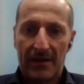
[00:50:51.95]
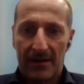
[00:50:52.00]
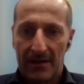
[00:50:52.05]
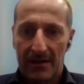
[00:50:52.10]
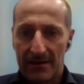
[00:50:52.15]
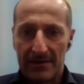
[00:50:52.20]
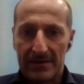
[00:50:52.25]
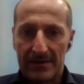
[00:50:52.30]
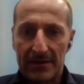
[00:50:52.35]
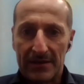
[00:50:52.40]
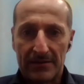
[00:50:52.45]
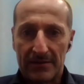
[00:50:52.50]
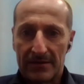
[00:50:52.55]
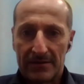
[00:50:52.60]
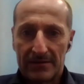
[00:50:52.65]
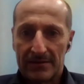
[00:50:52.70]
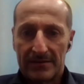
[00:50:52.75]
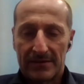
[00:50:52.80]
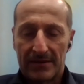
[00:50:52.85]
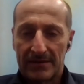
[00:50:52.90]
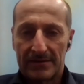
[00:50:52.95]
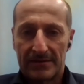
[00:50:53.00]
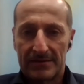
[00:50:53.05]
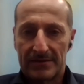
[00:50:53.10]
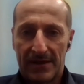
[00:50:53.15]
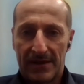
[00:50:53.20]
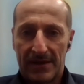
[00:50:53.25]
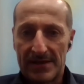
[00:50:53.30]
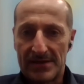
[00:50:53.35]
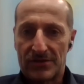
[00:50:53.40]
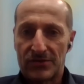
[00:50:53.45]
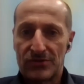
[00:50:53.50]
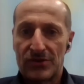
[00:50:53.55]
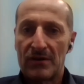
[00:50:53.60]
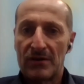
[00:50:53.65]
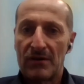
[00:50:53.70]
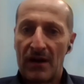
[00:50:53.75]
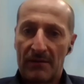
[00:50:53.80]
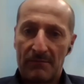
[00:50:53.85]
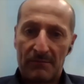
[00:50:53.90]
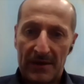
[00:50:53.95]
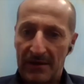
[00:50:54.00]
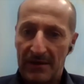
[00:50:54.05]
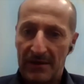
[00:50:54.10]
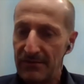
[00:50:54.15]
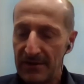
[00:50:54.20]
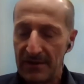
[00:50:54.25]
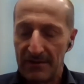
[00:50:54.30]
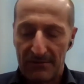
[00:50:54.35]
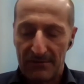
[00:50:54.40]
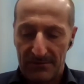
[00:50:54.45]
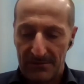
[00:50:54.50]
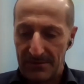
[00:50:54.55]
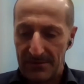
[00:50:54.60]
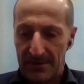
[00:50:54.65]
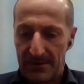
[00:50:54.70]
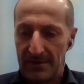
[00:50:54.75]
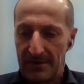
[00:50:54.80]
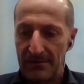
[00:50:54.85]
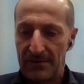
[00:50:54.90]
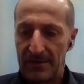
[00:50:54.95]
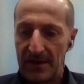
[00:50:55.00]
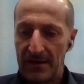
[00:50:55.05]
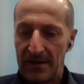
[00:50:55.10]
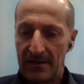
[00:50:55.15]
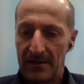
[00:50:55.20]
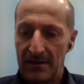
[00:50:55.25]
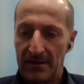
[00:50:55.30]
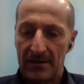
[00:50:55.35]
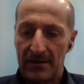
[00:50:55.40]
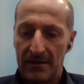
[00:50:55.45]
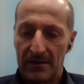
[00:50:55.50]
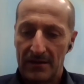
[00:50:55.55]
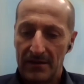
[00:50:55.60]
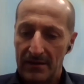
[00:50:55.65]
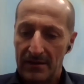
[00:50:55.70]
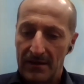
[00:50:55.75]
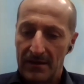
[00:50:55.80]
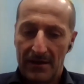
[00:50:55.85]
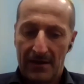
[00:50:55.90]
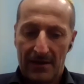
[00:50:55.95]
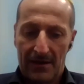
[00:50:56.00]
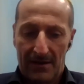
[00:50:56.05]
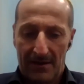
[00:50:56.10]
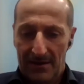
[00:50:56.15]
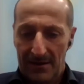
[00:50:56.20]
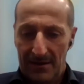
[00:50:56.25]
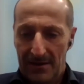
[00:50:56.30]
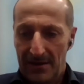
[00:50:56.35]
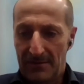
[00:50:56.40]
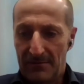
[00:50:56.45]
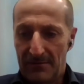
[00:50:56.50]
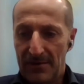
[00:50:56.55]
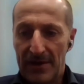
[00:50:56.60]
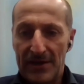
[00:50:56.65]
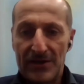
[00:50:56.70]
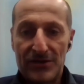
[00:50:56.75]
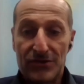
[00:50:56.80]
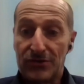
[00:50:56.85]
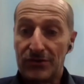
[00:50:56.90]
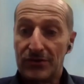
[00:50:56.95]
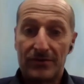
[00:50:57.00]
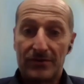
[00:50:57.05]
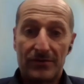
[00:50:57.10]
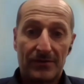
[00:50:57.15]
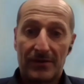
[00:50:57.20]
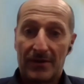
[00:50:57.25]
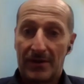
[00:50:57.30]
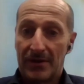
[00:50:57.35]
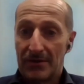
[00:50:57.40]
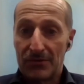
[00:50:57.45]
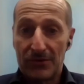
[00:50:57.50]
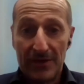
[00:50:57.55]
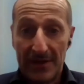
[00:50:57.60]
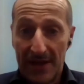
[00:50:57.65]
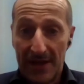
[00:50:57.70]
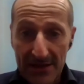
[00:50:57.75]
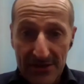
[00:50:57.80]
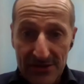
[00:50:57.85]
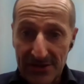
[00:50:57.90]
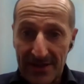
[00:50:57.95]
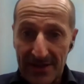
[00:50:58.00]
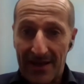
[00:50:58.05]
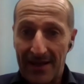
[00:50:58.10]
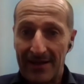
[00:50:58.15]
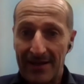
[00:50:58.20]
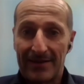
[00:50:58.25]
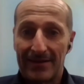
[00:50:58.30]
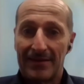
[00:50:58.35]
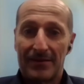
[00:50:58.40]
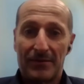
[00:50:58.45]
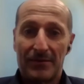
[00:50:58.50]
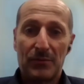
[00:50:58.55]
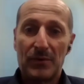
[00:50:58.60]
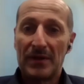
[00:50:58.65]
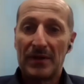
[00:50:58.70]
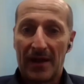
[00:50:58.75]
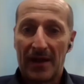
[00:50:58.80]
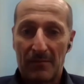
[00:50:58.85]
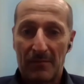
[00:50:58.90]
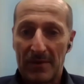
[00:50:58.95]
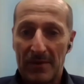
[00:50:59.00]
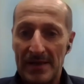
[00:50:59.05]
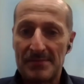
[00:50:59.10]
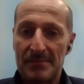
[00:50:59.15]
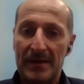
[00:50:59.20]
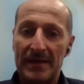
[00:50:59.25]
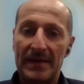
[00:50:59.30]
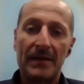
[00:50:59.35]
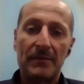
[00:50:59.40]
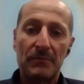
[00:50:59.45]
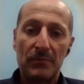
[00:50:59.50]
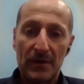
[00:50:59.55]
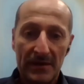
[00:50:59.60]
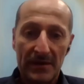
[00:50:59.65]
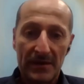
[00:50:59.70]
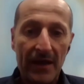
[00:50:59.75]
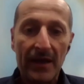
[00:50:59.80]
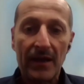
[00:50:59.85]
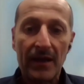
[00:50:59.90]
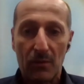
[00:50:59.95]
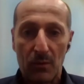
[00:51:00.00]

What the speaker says: that has to show up, even if the Inflation Reduction Act will take place, but that will take a